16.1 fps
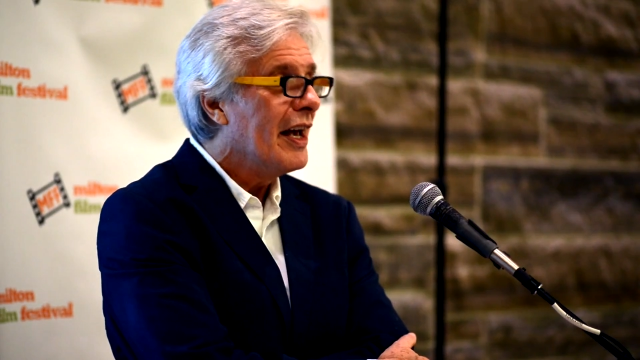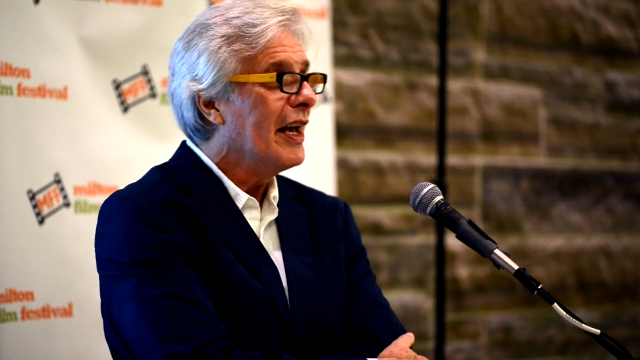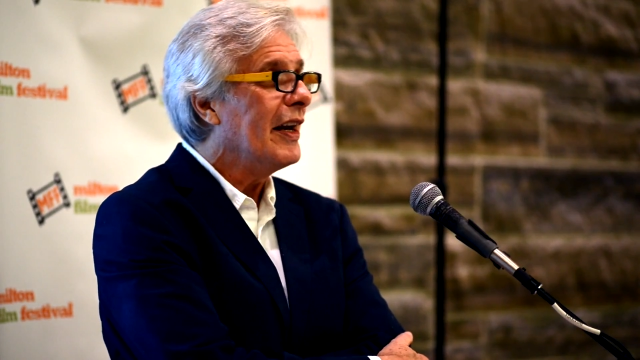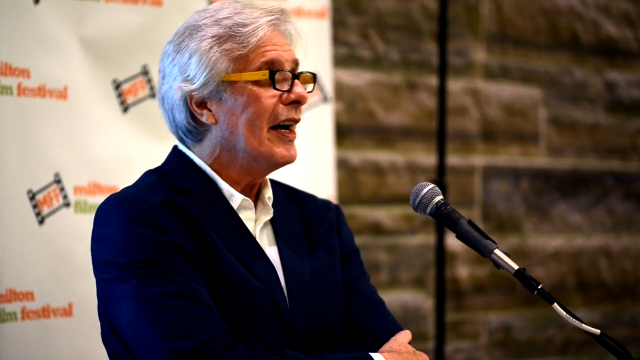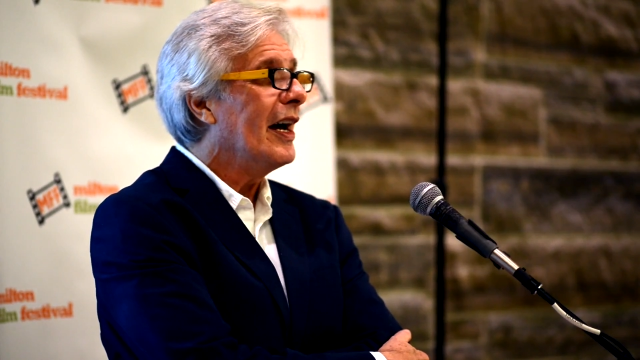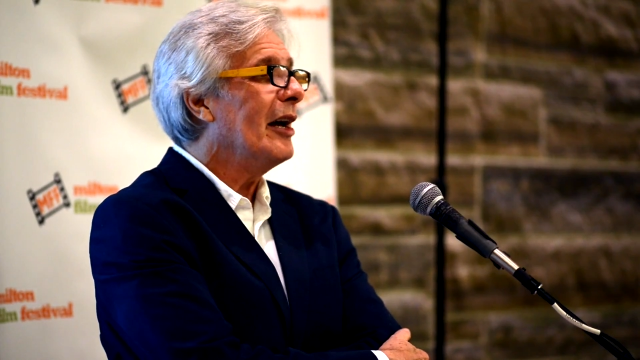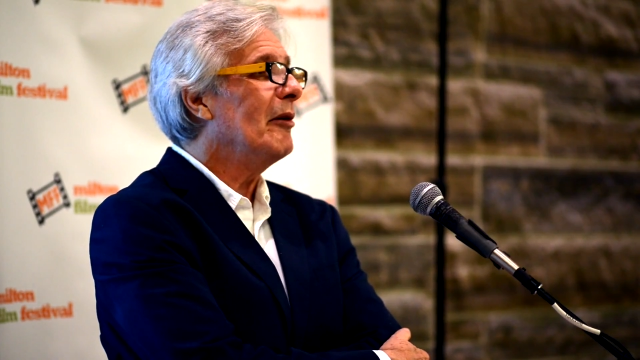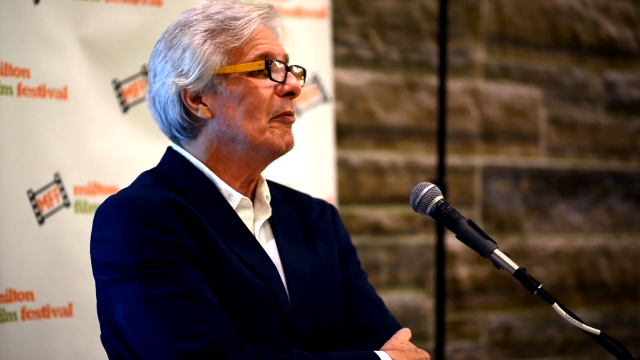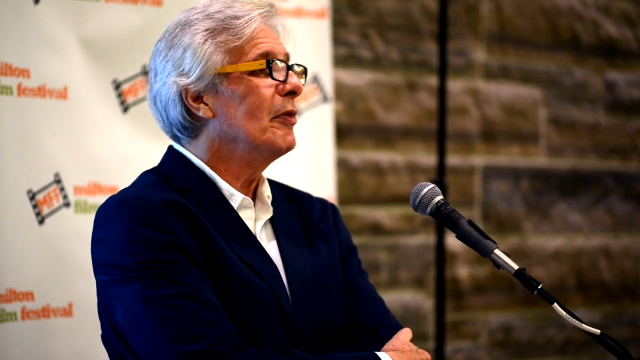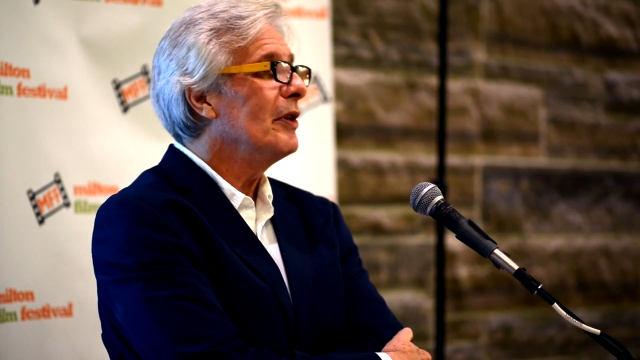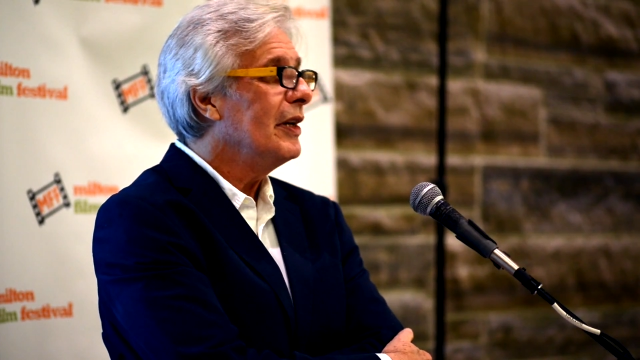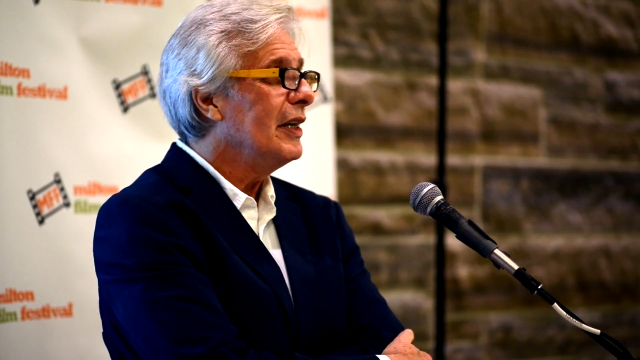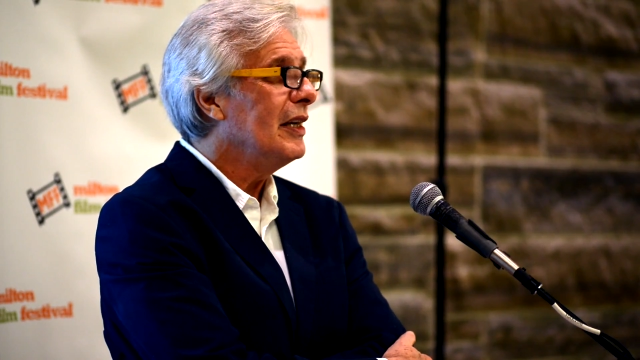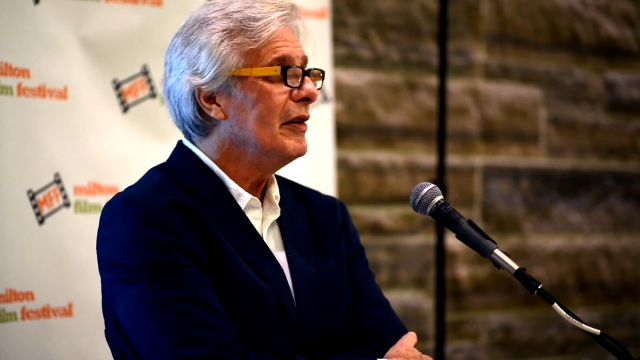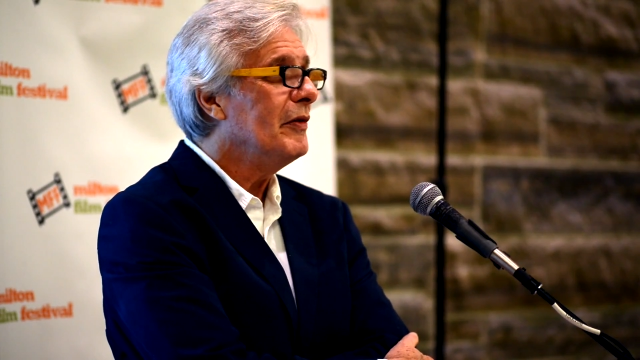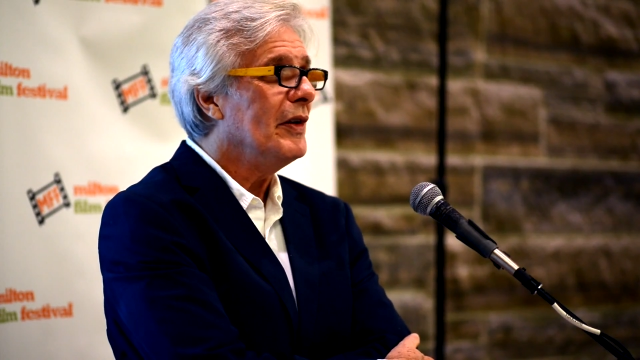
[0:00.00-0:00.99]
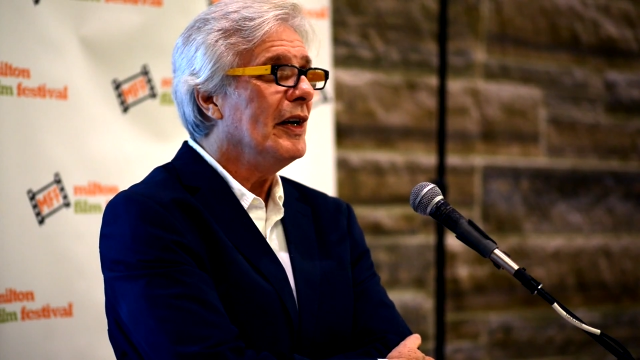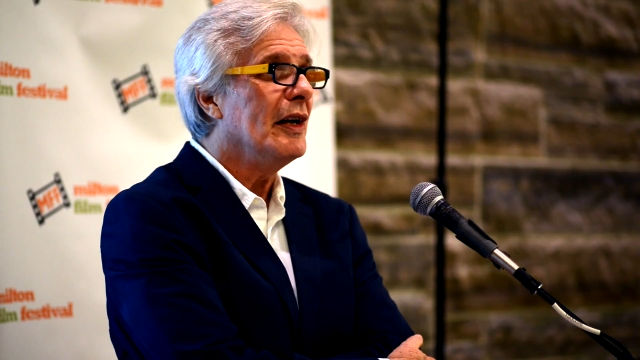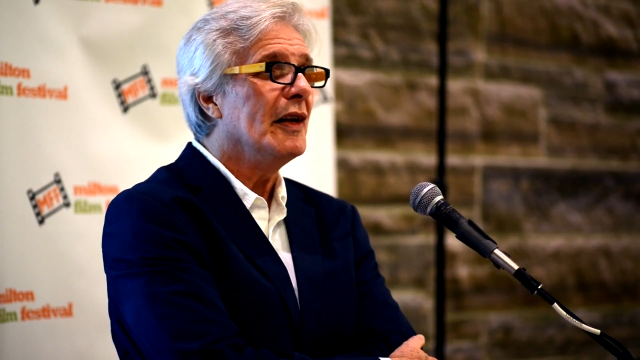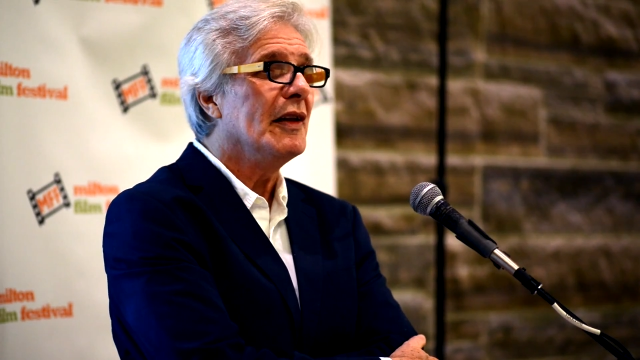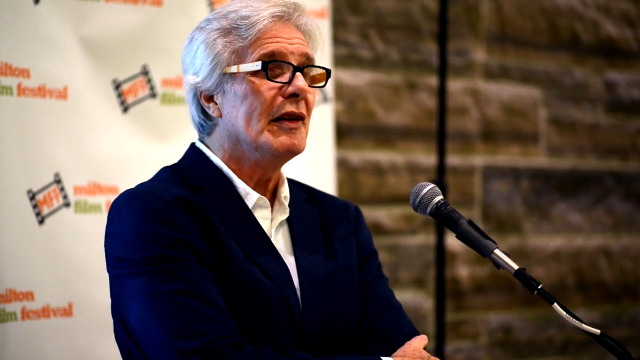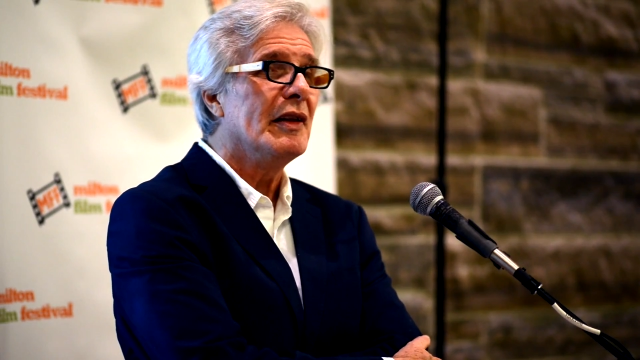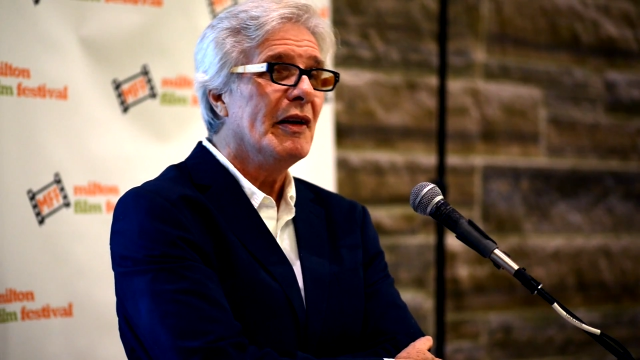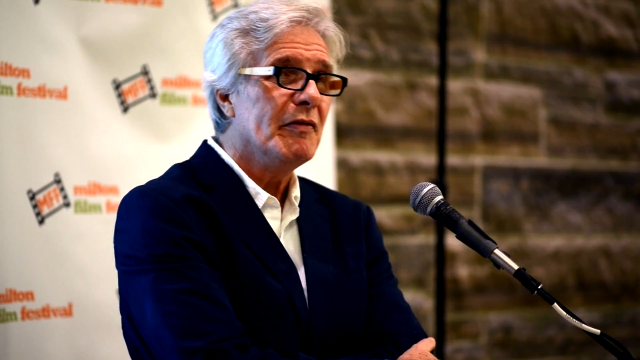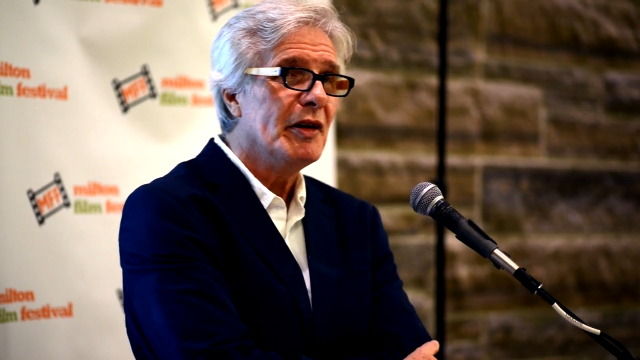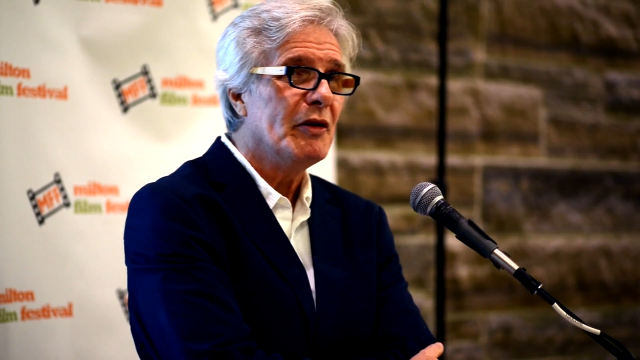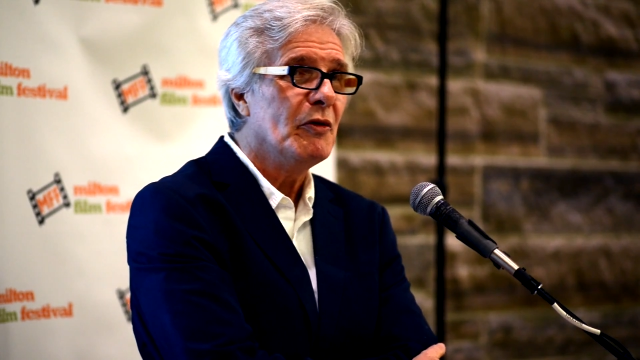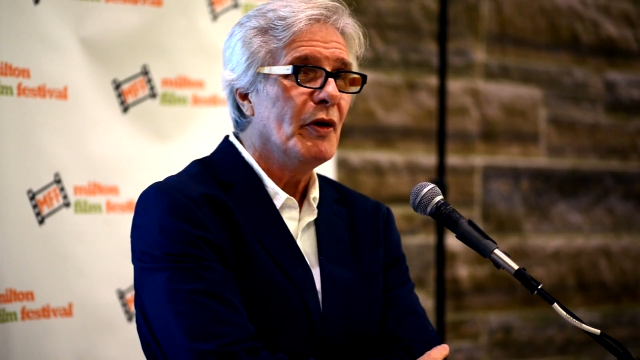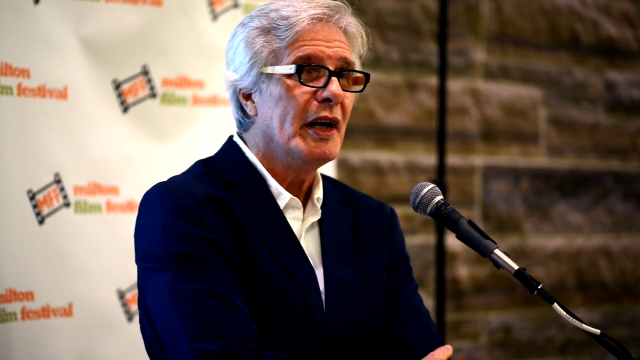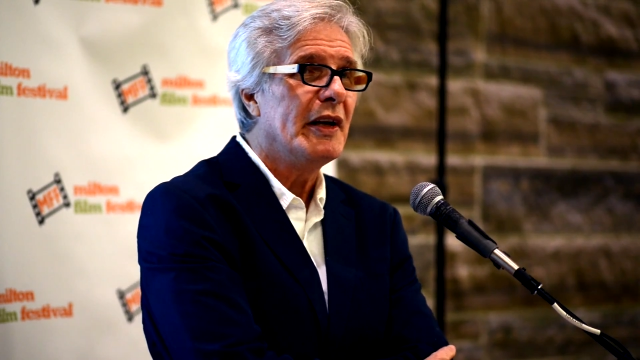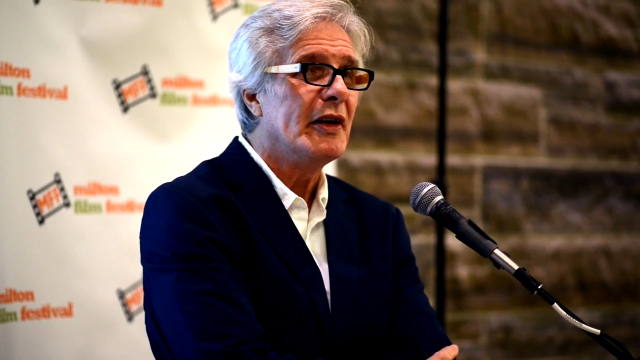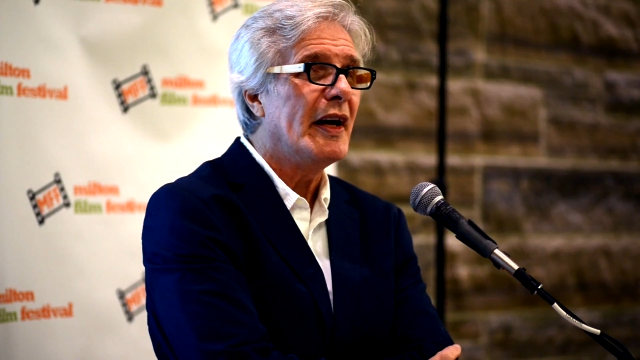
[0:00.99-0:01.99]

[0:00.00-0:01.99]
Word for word: and I believe a lovely way